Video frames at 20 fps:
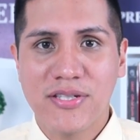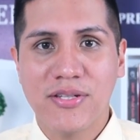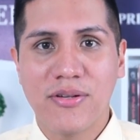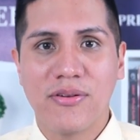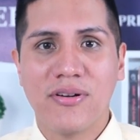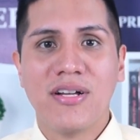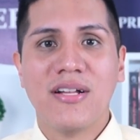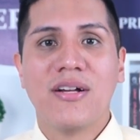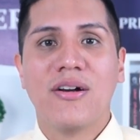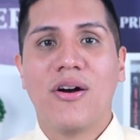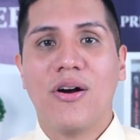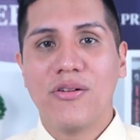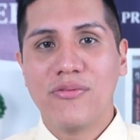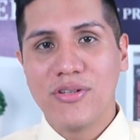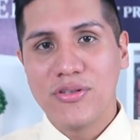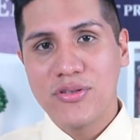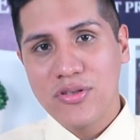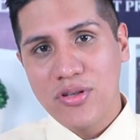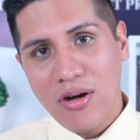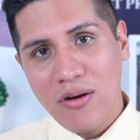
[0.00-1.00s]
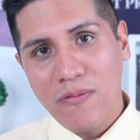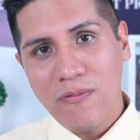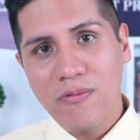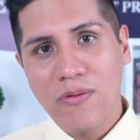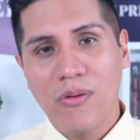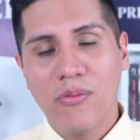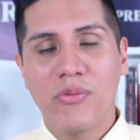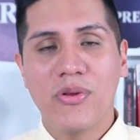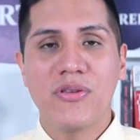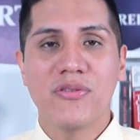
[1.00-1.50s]
so on the
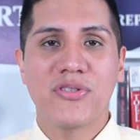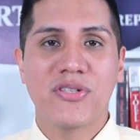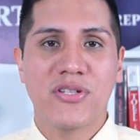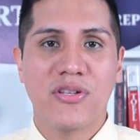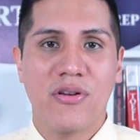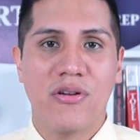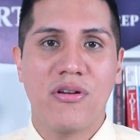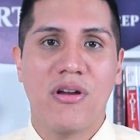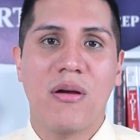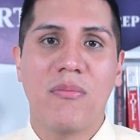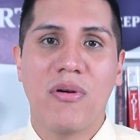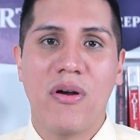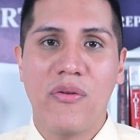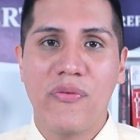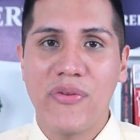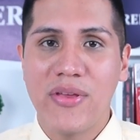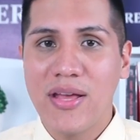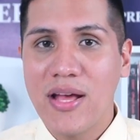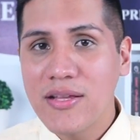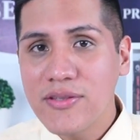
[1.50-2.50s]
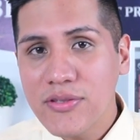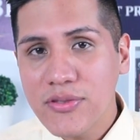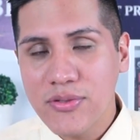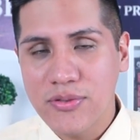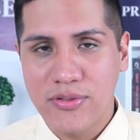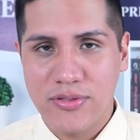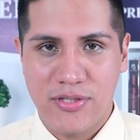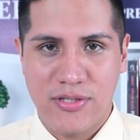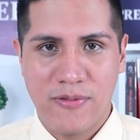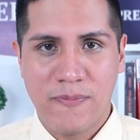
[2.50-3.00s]
TOEFL, we just care about the
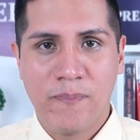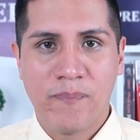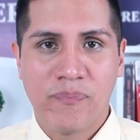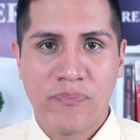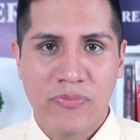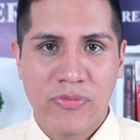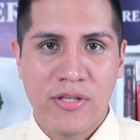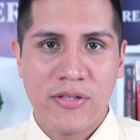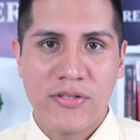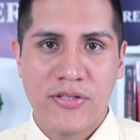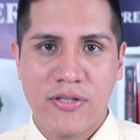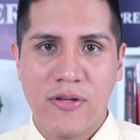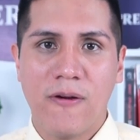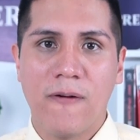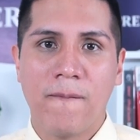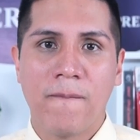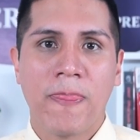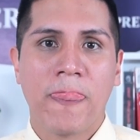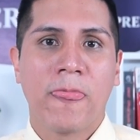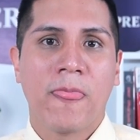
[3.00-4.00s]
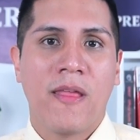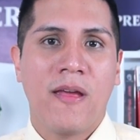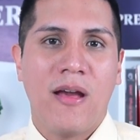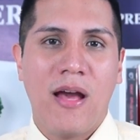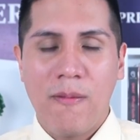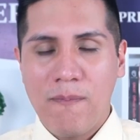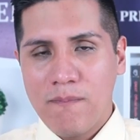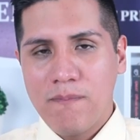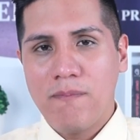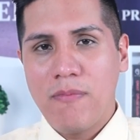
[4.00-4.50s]
answers. So,
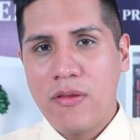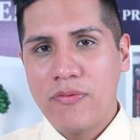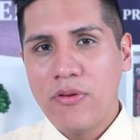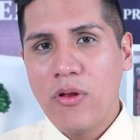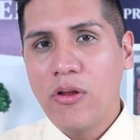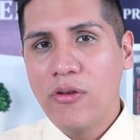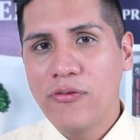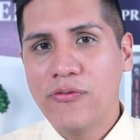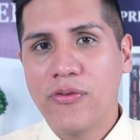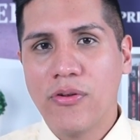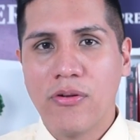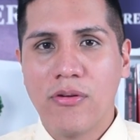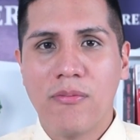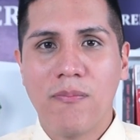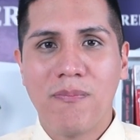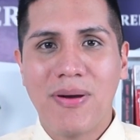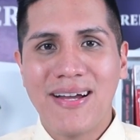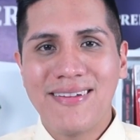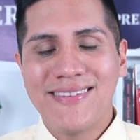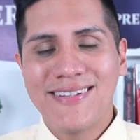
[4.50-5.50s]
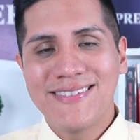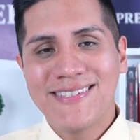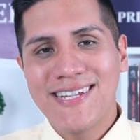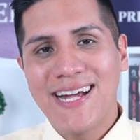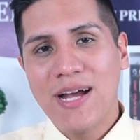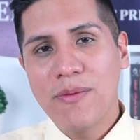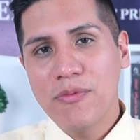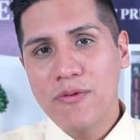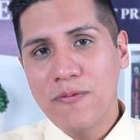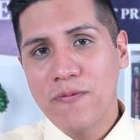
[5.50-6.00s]
and, and also, by the
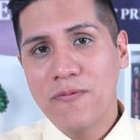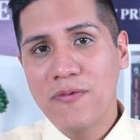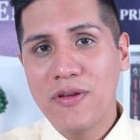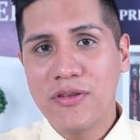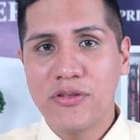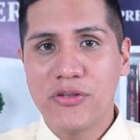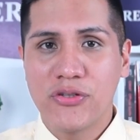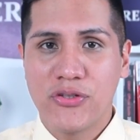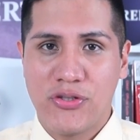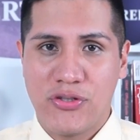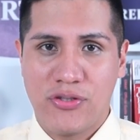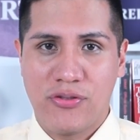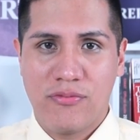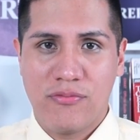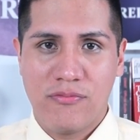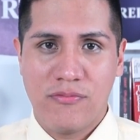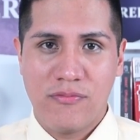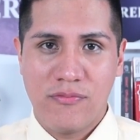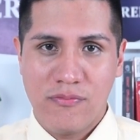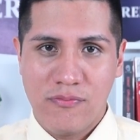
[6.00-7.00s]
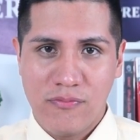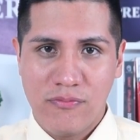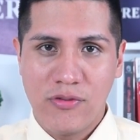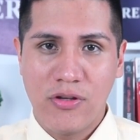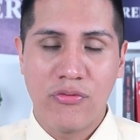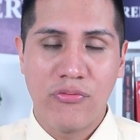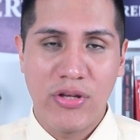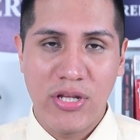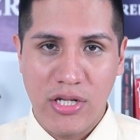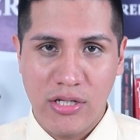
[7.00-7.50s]
time you finish
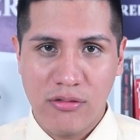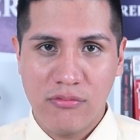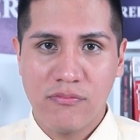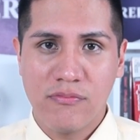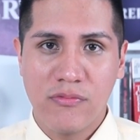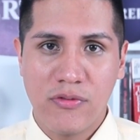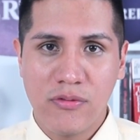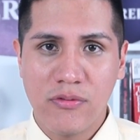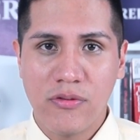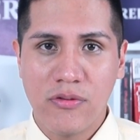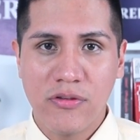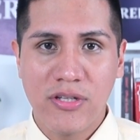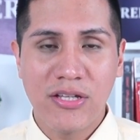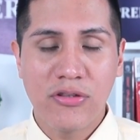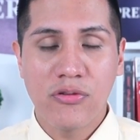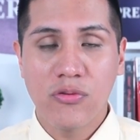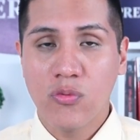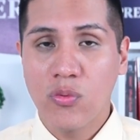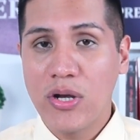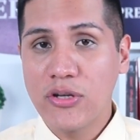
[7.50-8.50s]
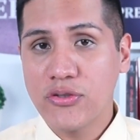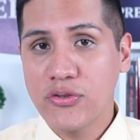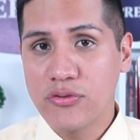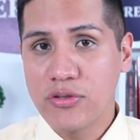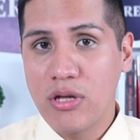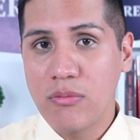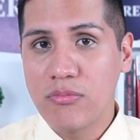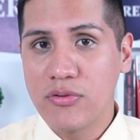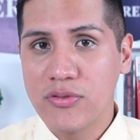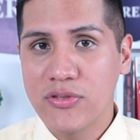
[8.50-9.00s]
the reading, you, you get to question
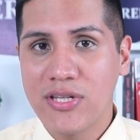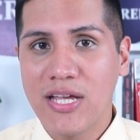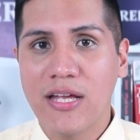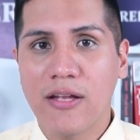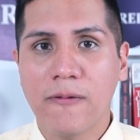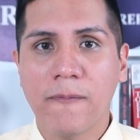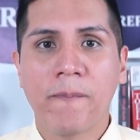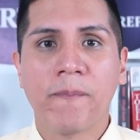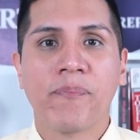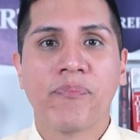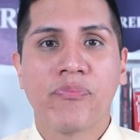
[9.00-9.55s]
number 10,